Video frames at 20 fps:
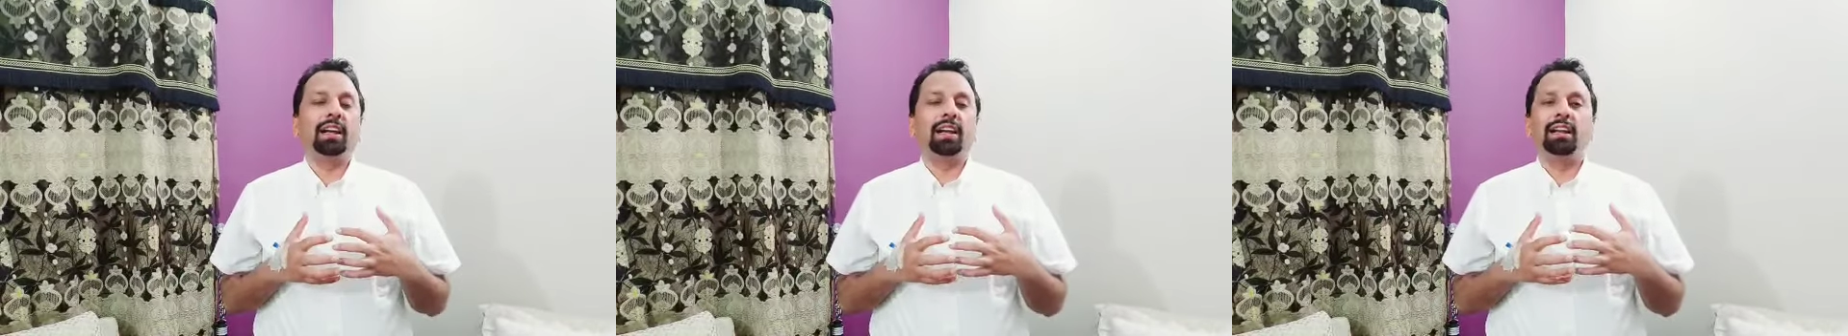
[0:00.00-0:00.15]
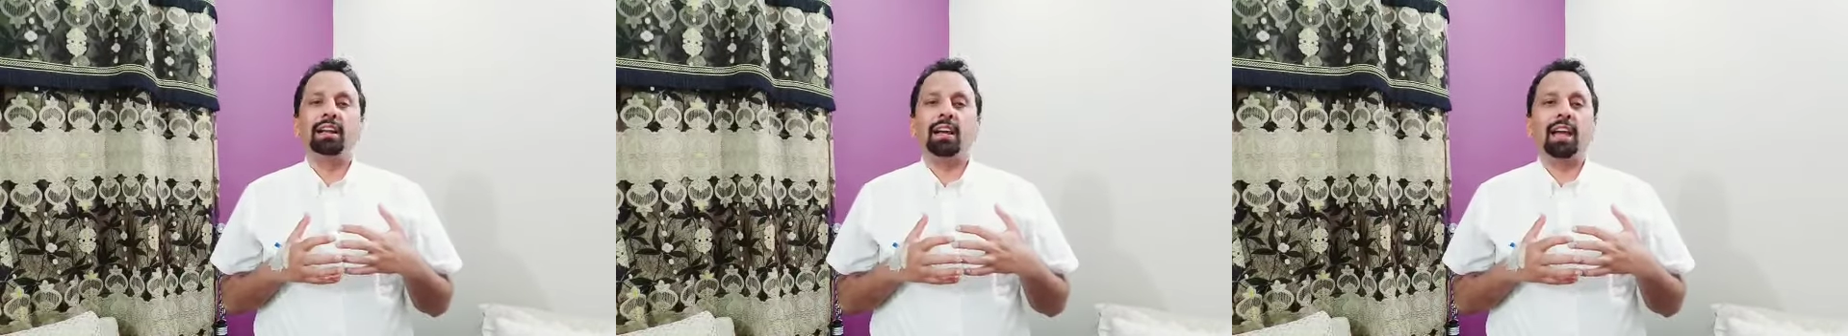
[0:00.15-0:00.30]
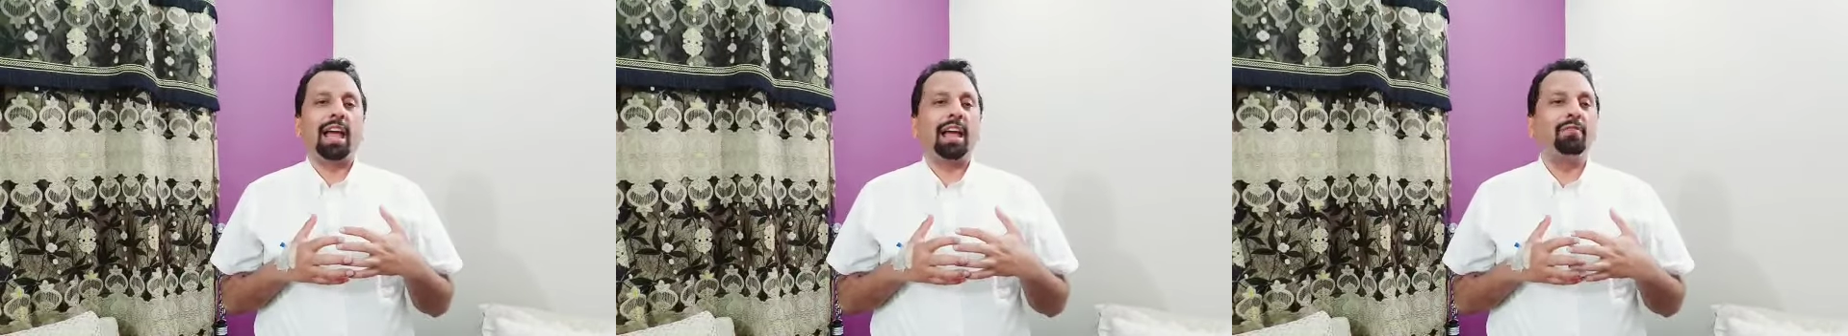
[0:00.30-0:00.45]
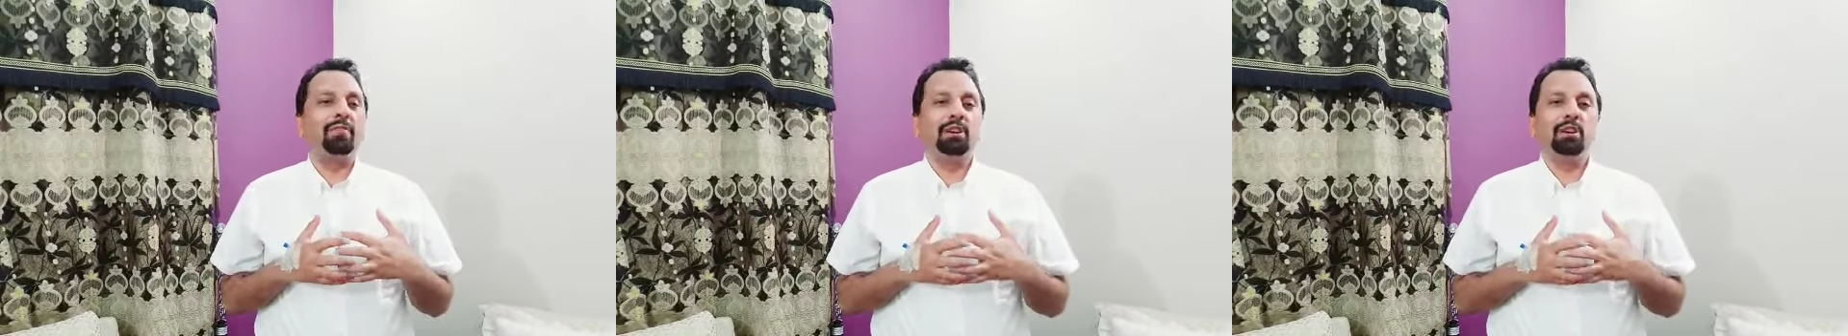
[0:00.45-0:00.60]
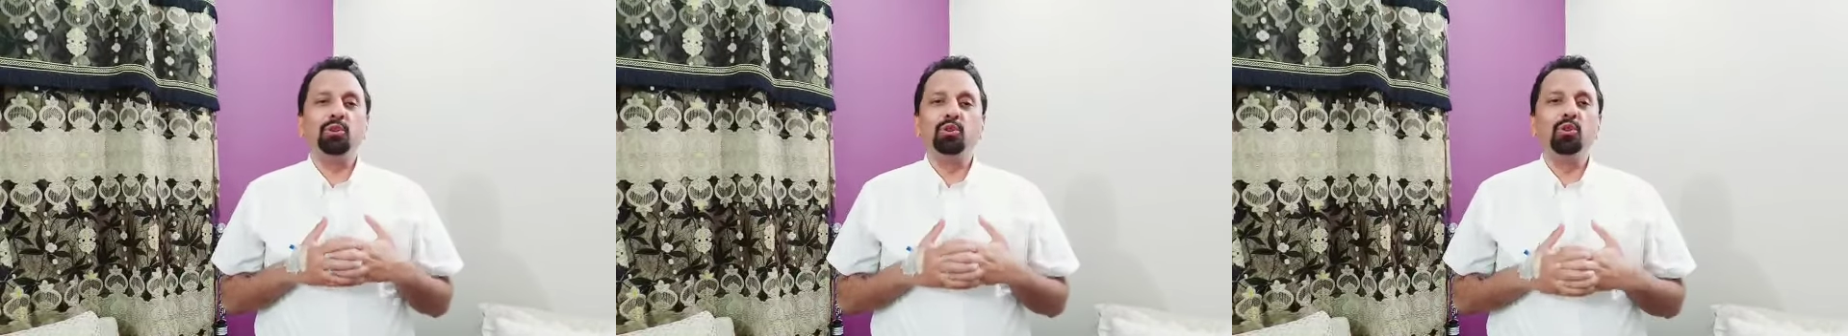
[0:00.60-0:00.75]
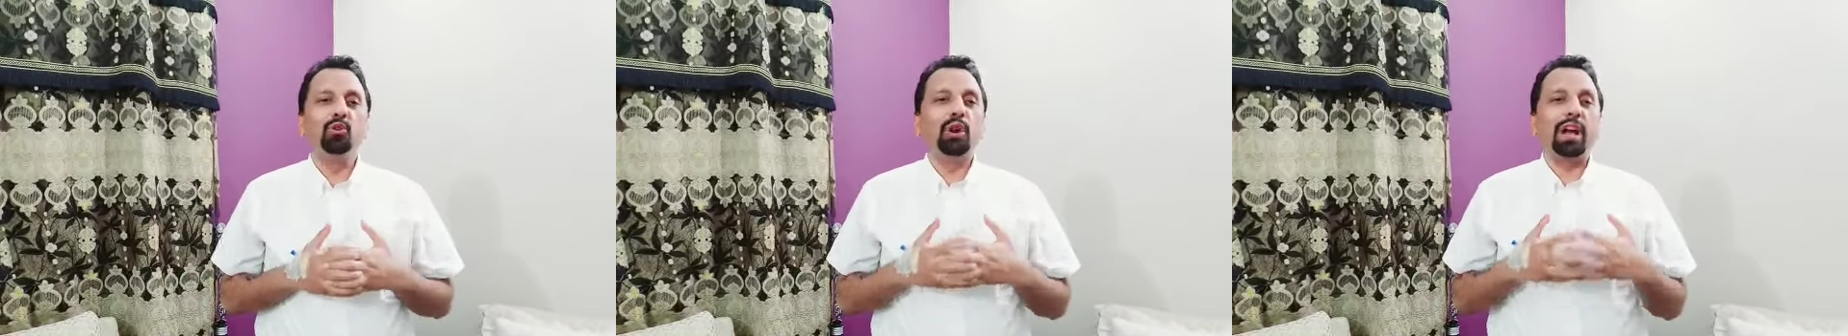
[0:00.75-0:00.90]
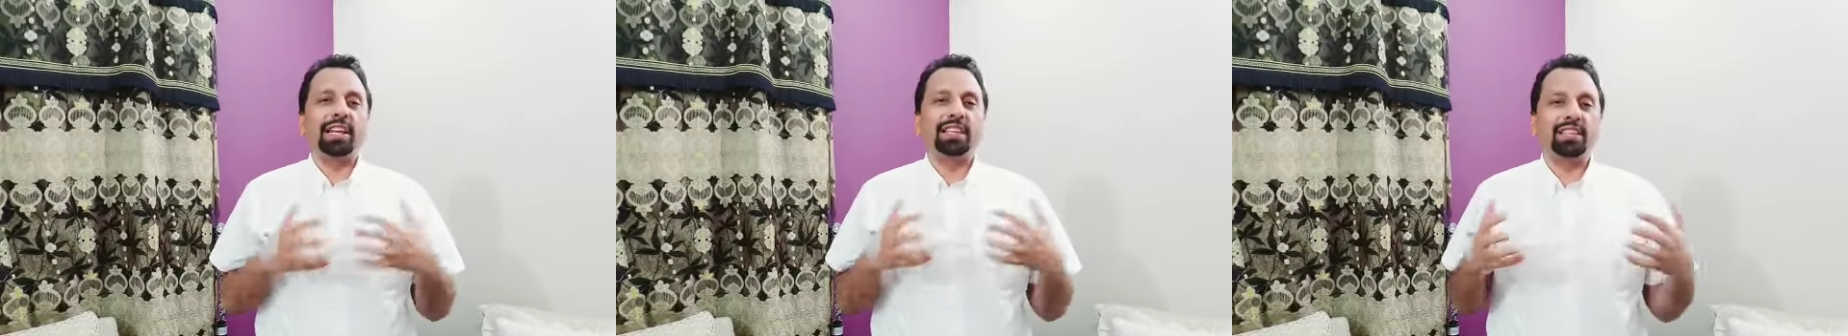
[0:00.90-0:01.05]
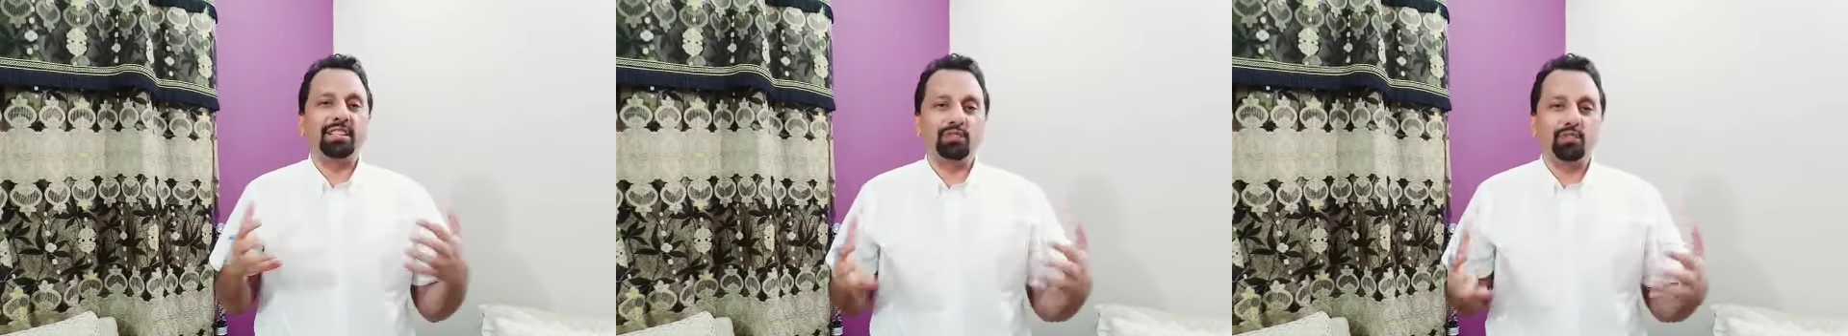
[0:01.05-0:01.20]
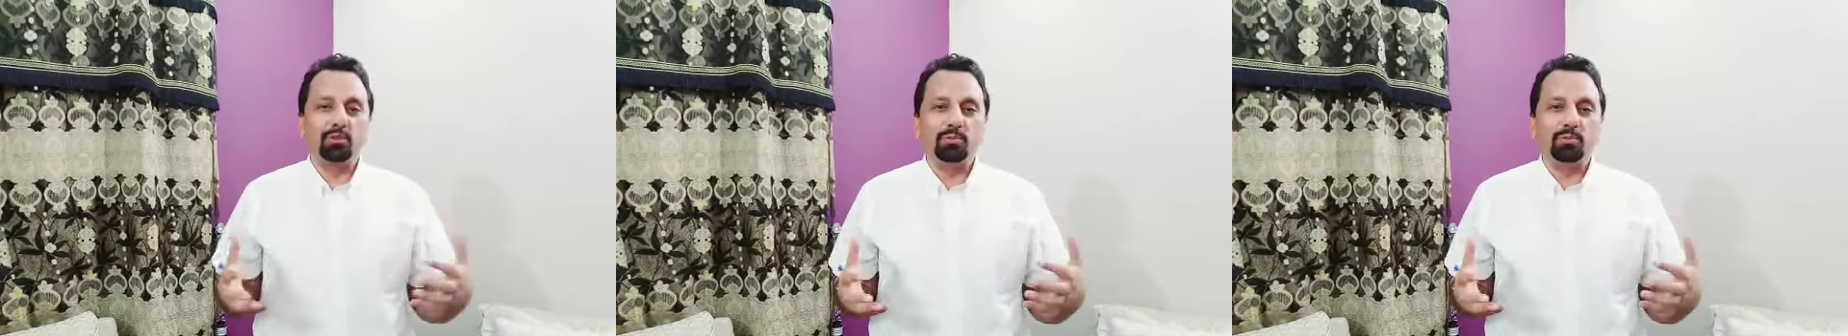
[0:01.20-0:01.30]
having no access to